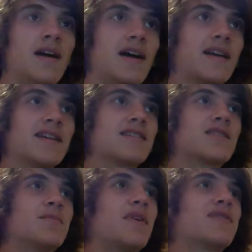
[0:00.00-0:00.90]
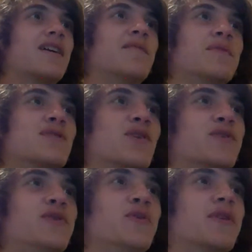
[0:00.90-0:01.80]
I guess it's about time to start
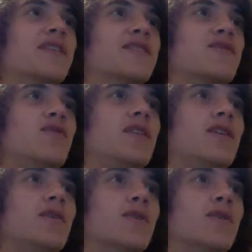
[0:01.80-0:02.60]
shooting this video.